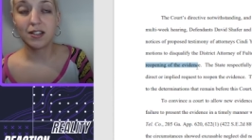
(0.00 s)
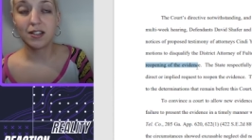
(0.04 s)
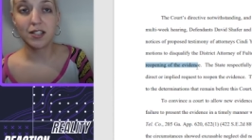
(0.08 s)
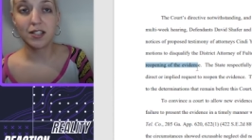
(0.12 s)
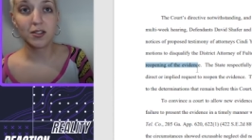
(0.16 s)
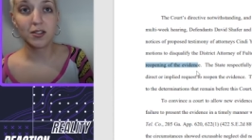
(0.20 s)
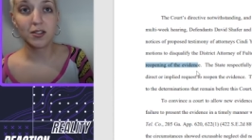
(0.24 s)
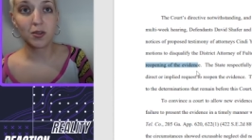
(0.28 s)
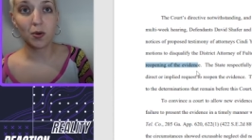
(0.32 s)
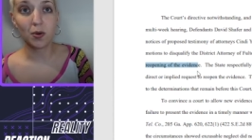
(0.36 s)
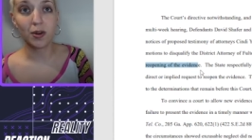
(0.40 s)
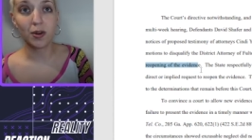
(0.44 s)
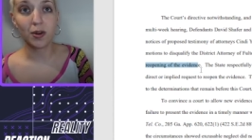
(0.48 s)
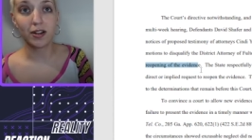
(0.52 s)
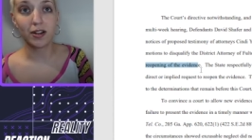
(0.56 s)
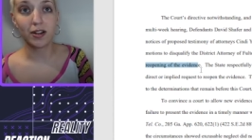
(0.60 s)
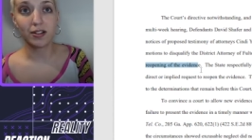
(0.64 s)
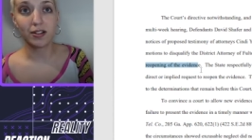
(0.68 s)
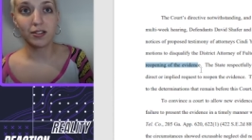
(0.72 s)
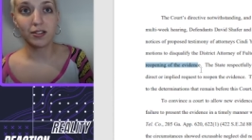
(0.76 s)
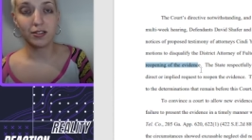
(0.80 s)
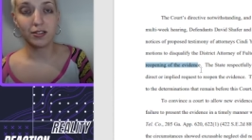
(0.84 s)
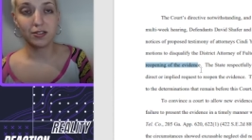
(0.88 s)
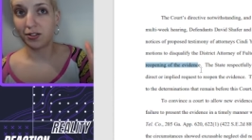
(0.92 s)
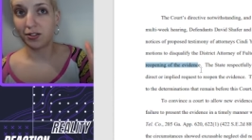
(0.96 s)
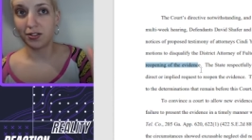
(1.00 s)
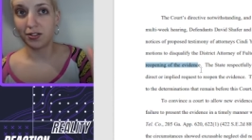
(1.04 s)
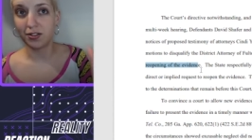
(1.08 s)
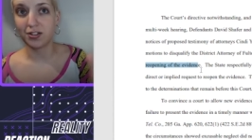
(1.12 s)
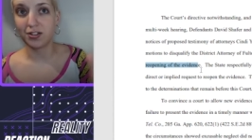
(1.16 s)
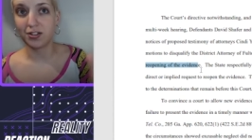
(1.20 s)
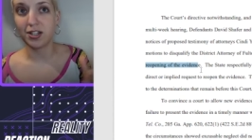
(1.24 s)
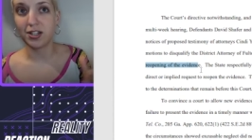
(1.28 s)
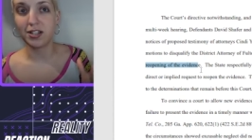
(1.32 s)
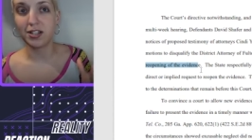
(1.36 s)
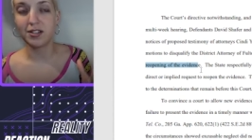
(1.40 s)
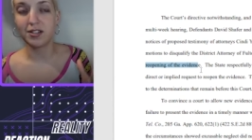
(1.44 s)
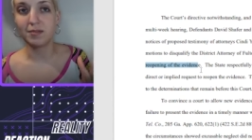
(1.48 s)
This court, under
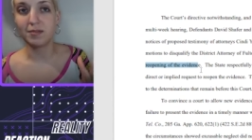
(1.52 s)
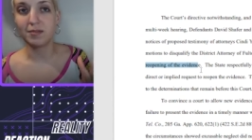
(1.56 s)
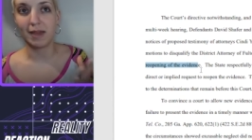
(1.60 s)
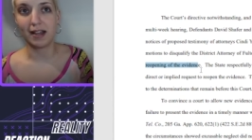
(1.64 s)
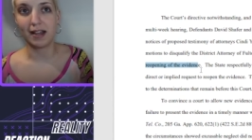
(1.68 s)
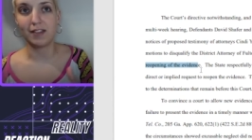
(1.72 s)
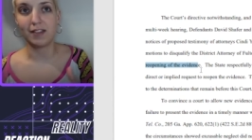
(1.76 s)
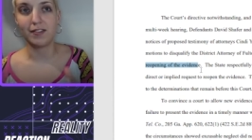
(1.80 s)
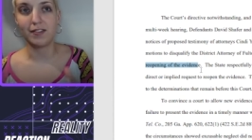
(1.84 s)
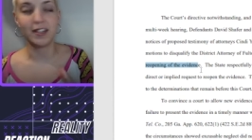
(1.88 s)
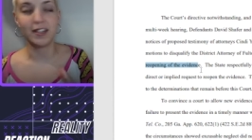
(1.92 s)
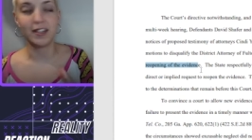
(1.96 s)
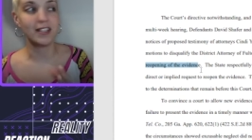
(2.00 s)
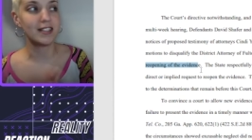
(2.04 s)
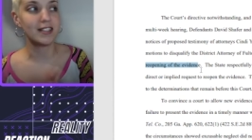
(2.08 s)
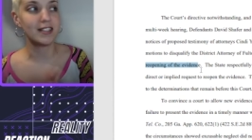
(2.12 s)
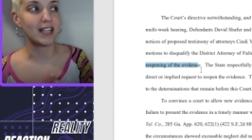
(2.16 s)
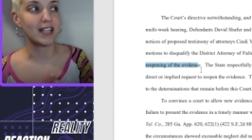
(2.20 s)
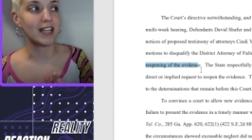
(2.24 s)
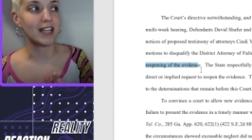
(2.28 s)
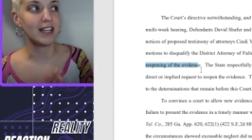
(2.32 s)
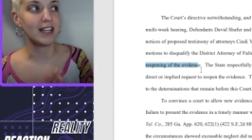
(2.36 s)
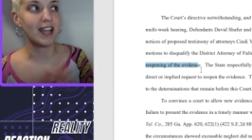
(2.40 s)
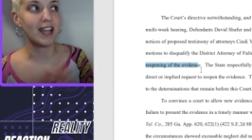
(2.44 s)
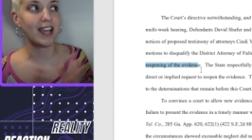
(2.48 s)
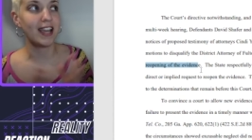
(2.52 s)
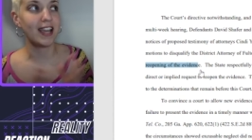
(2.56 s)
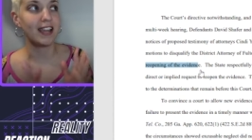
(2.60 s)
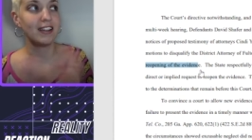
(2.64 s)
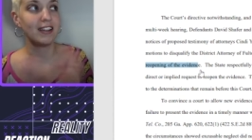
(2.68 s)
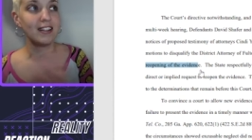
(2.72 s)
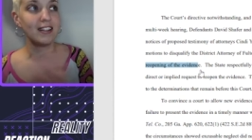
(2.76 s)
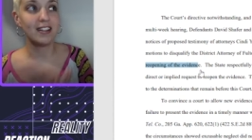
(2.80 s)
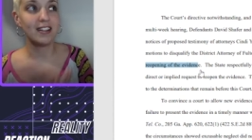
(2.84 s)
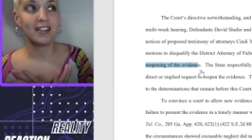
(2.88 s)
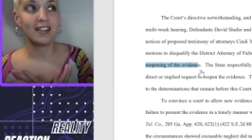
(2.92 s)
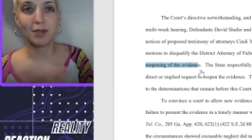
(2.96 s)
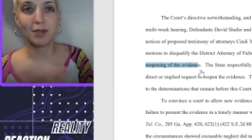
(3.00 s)
Judge McAfee, said, hey,
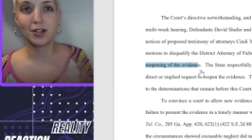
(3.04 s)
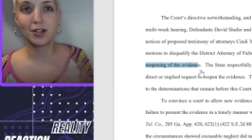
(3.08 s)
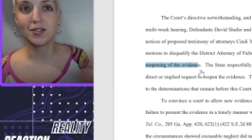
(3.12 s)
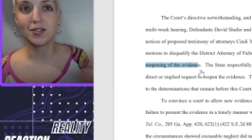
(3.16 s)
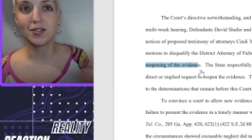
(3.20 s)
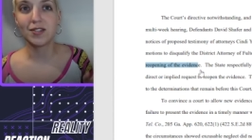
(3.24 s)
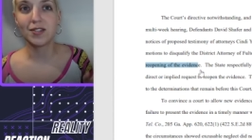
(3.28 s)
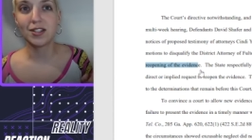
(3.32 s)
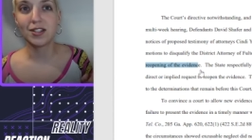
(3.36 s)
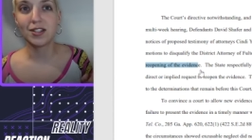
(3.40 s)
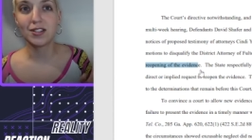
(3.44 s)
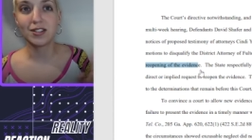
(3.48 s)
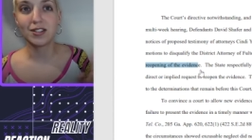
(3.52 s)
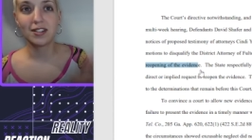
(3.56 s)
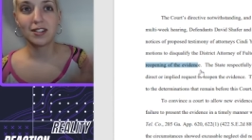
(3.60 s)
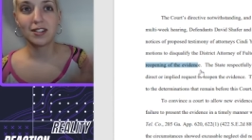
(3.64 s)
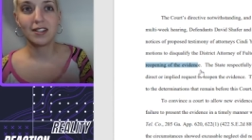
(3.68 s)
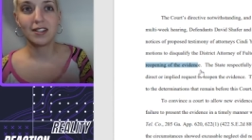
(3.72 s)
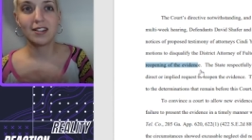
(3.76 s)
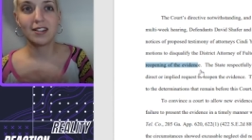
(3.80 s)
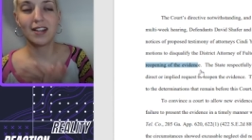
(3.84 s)
March 1st,